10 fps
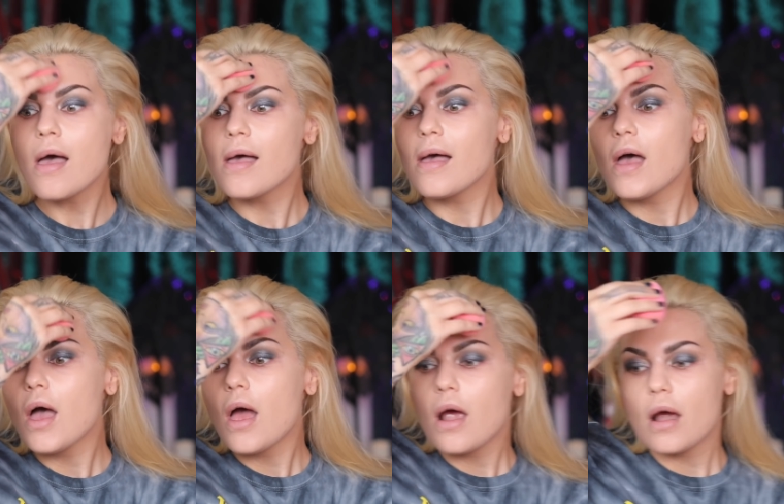
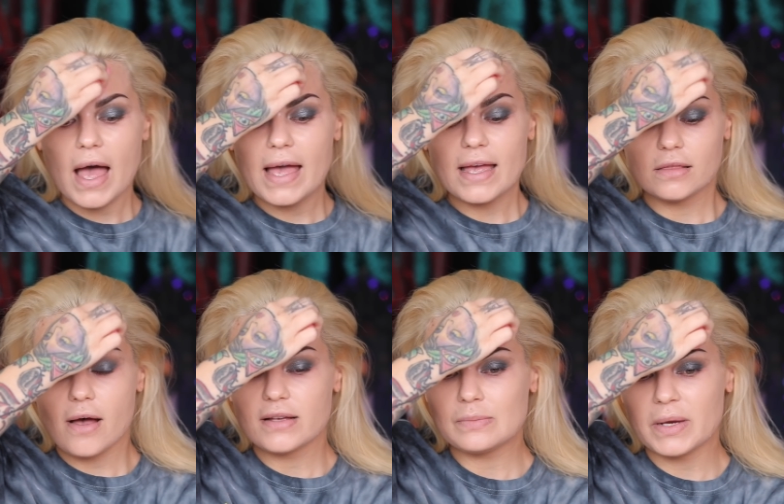I
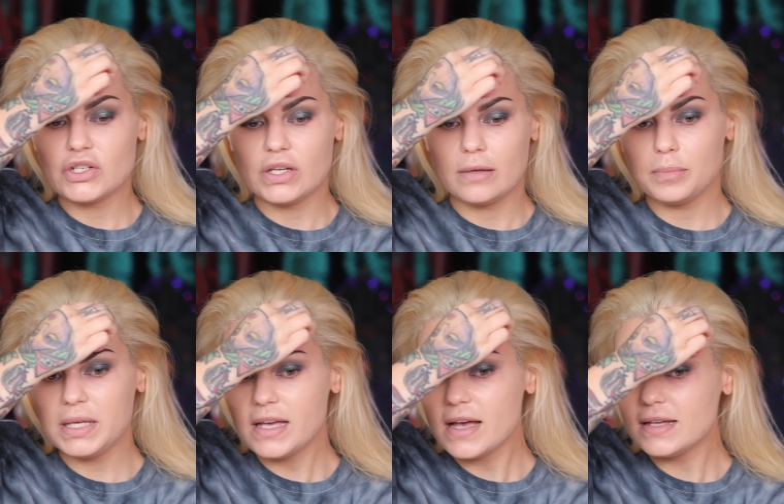lost my shit
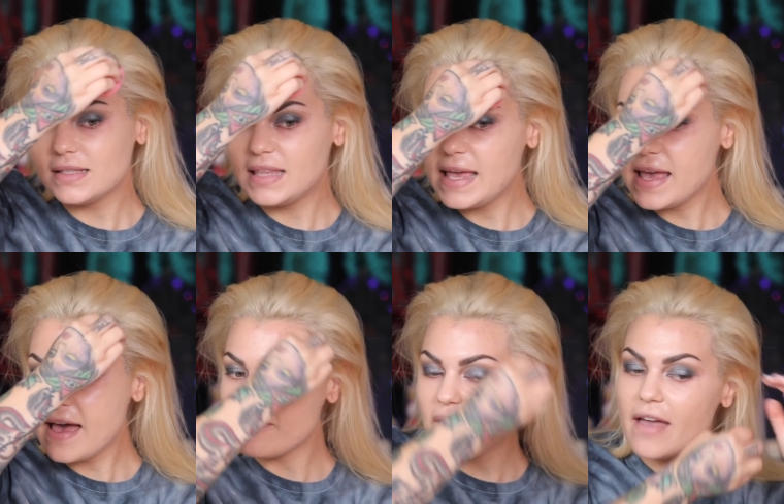because they
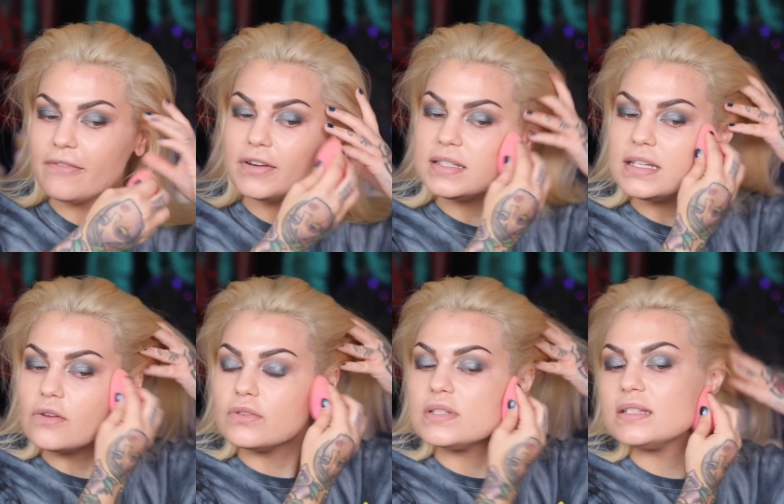have every
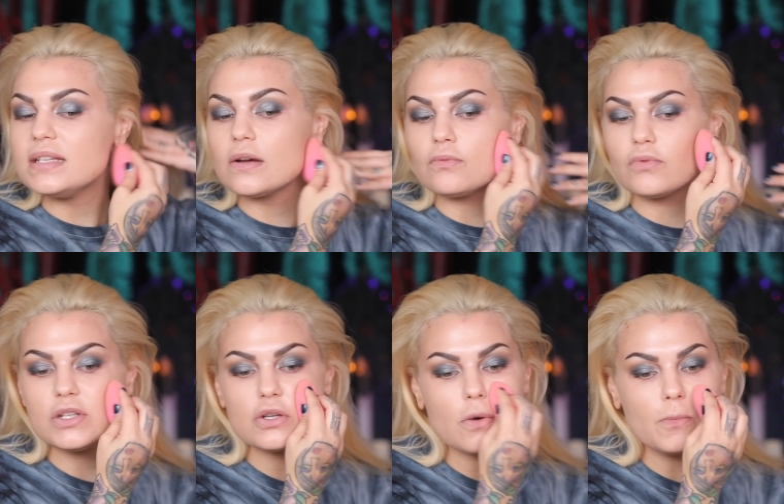single Disney
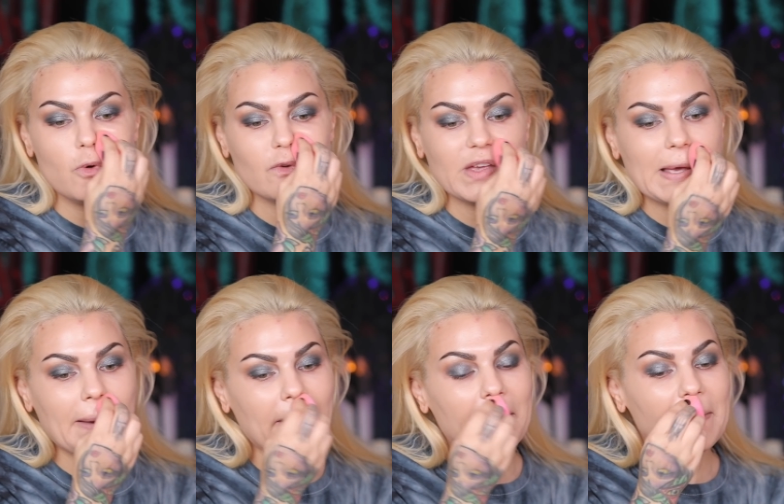original
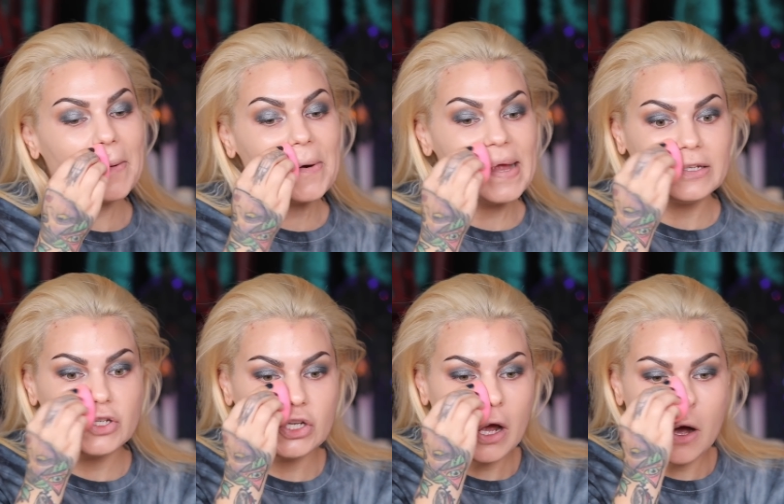movie and
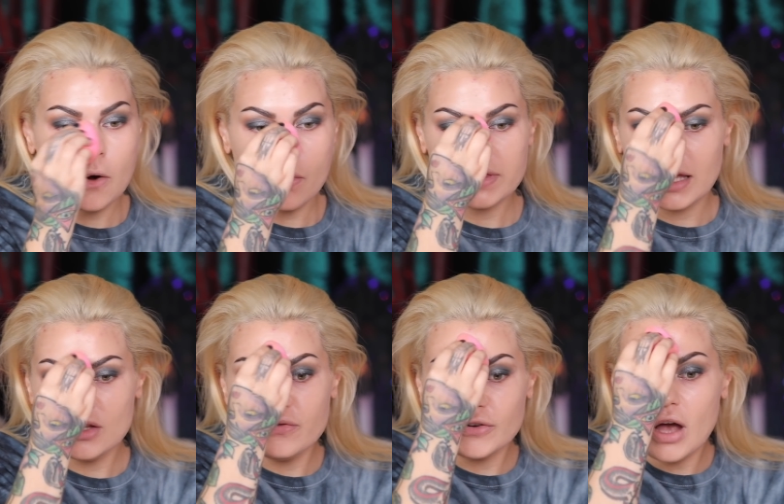show that
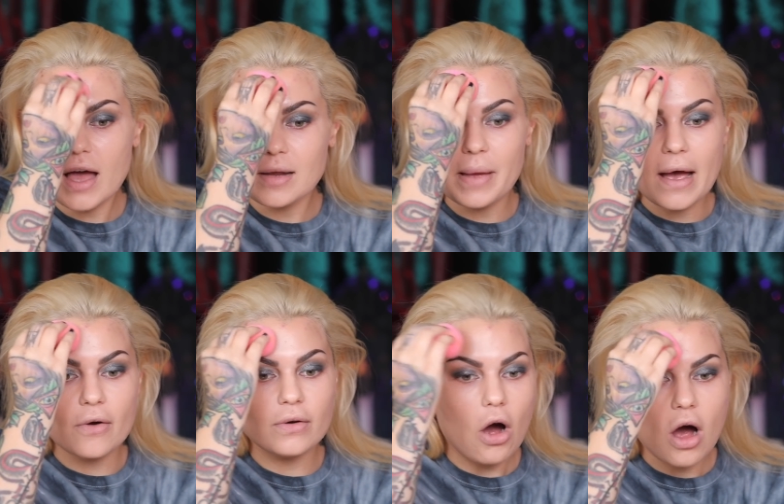you forgot
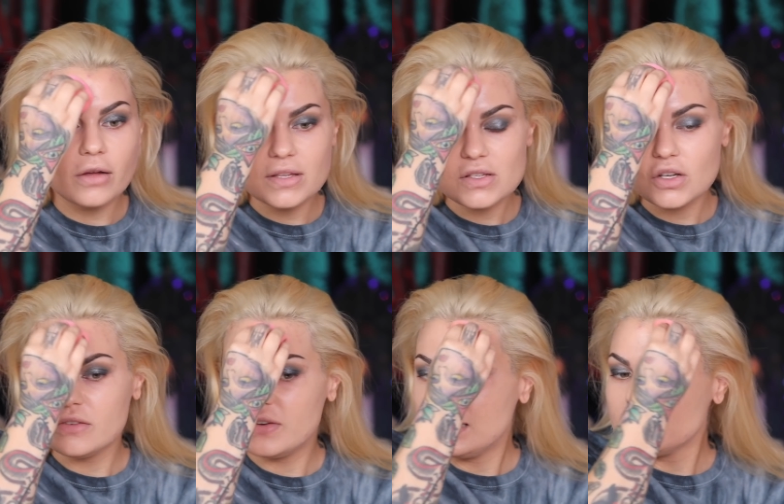about on the
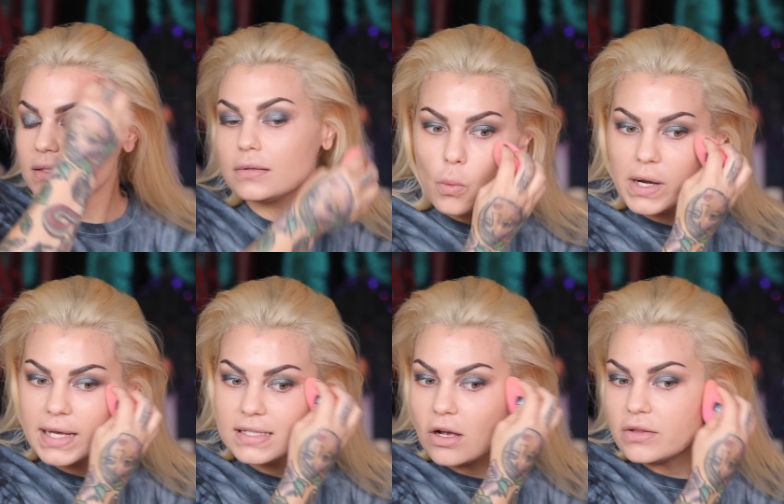service. When
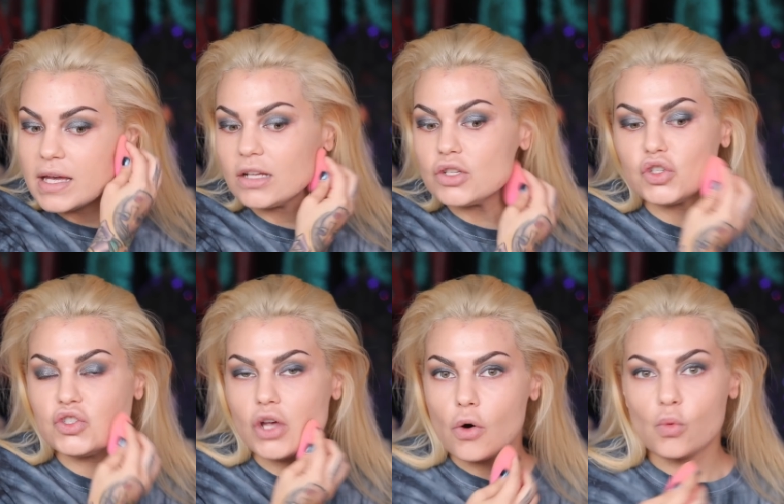I saw that
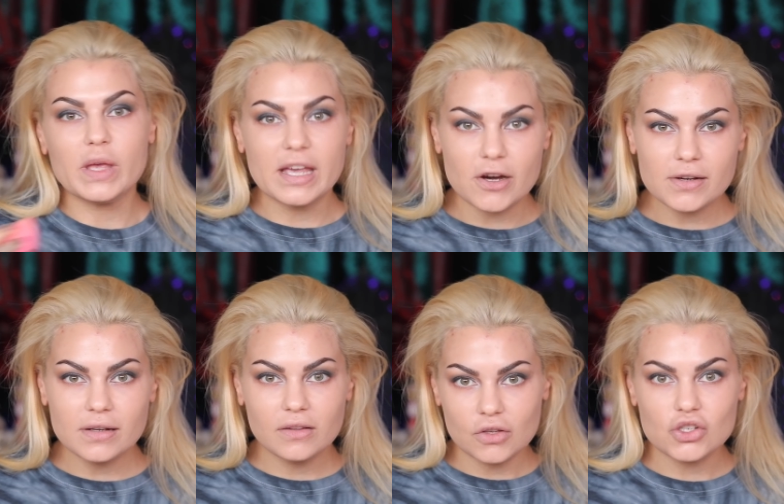So
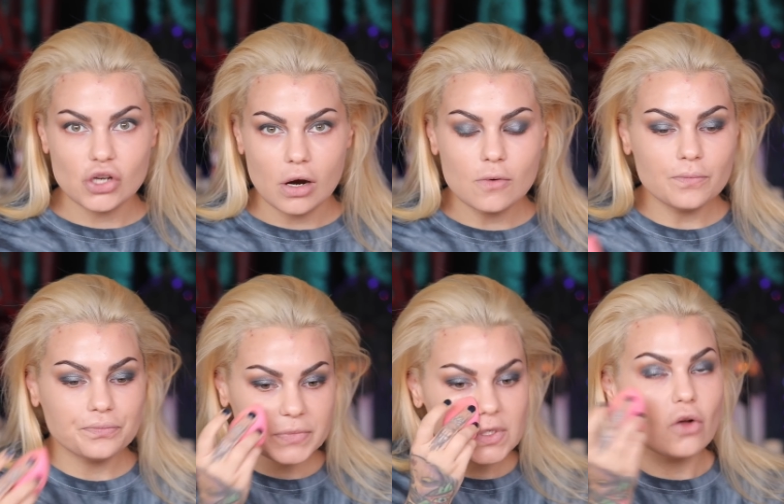Weird, the show,
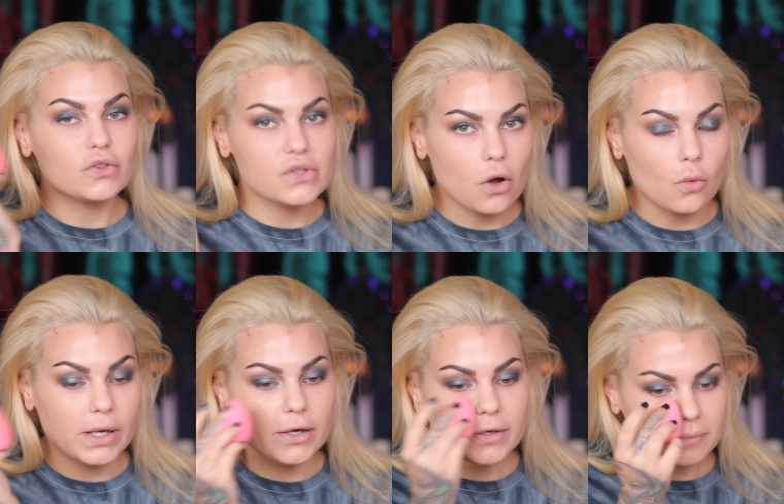it's called So
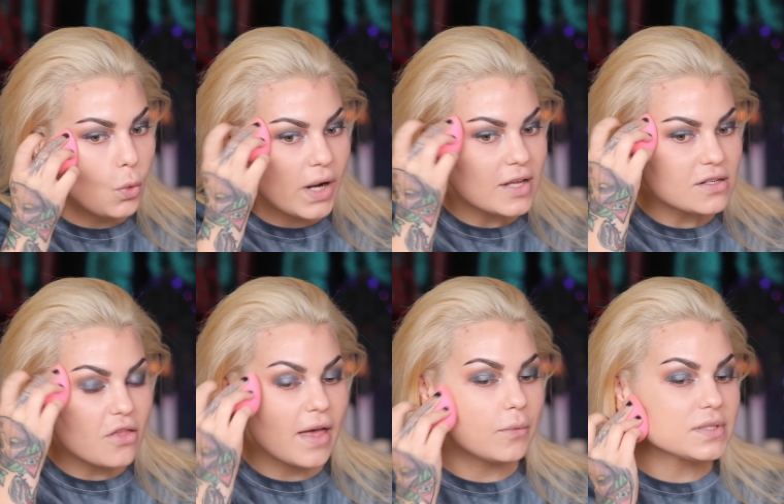Weird. When I
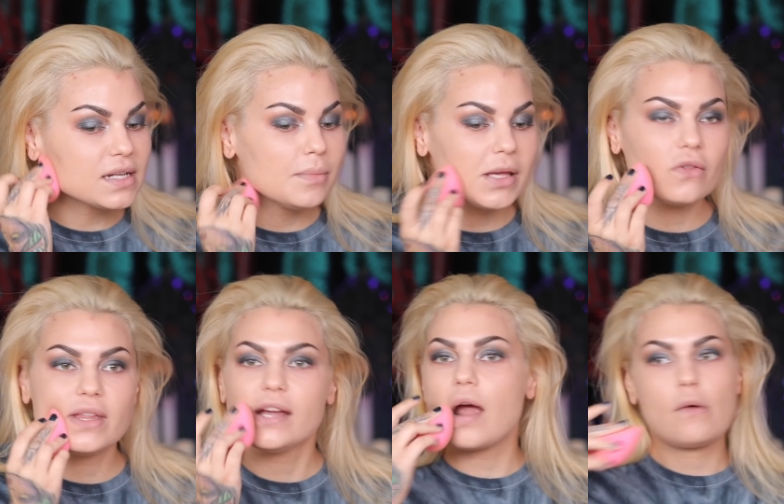saw that was gonna be on
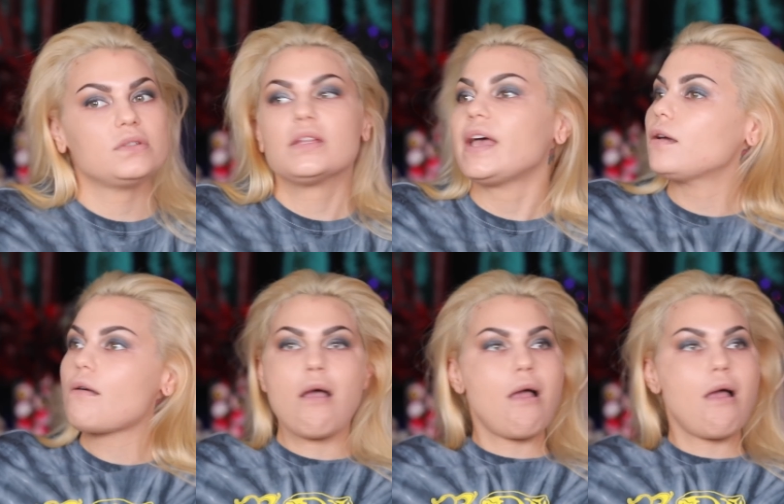there, I was like,